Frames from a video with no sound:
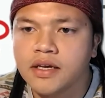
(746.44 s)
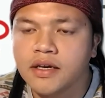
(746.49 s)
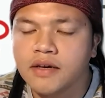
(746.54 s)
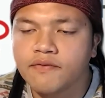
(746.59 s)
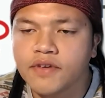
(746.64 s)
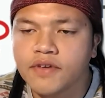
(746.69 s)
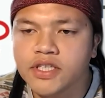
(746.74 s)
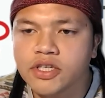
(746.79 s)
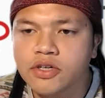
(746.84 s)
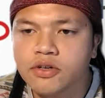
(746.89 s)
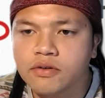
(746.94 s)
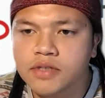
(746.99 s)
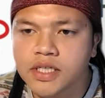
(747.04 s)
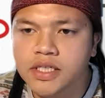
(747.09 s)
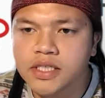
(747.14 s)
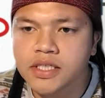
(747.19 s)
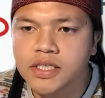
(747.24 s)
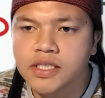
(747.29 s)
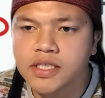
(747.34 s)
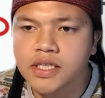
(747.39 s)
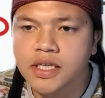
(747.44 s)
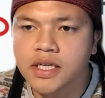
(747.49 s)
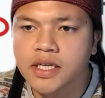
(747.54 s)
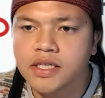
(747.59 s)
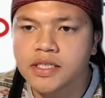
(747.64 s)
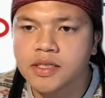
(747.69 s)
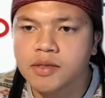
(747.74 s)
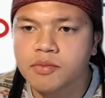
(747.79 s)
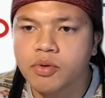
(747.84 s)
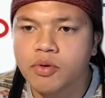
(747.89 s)
physical distancing
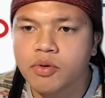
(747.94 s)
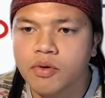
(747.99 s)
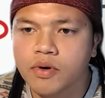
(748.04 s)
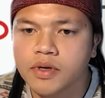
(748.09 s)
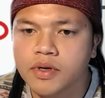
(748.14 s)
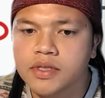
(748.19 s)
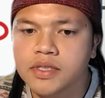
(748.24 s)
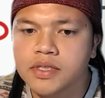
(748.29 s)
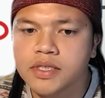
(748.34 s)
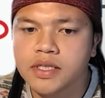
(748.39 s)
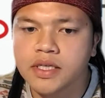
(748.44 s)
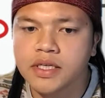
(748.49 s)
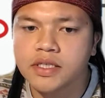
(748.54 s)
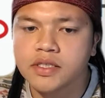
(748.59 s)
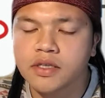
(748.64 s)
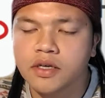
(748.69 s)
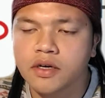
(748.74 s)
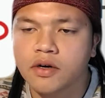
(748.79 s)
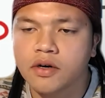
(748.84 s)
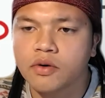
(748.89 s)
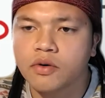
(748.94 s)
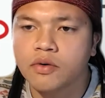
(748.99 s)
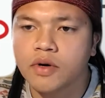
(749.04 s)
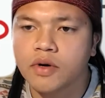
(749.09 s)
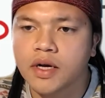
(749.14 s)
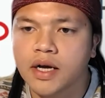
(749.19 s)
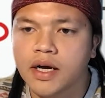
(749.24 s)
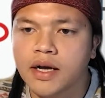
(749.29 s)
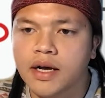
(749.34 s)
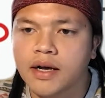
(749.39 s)
is important, and so
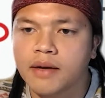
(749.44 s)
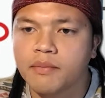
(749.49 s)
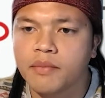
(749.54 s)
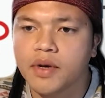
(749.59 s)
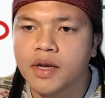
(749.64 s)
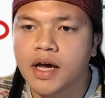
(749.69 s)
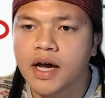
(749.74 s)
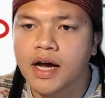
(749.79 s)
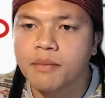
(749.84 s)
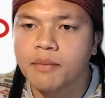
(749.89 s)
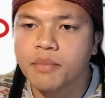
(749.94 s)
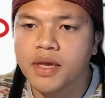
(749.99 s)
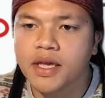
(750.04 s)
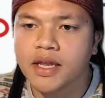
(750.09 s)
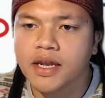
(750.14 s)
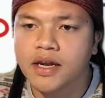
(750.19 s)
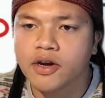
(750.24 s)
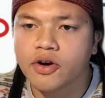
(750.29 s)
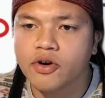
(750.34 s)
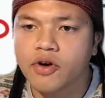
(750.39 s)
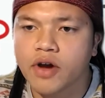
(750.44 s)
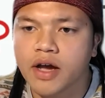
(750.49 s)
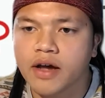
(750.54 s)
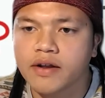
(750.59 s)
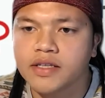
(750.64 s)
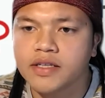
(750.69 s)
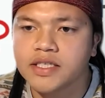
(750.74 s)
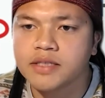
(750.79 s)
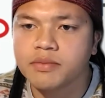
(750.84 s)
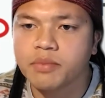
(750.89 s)
not being in a
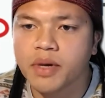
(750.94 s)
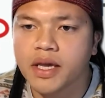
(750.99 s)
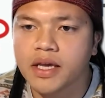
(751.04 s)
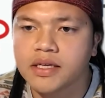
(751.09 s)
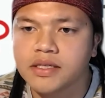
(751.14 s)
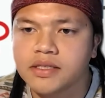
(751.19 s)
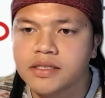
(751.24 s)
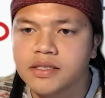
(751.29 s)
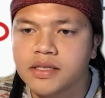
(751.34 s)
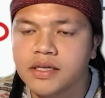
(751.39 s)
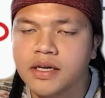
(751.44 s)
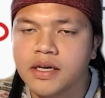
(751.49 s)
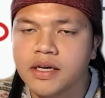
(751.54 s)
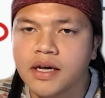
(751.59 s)
crowded space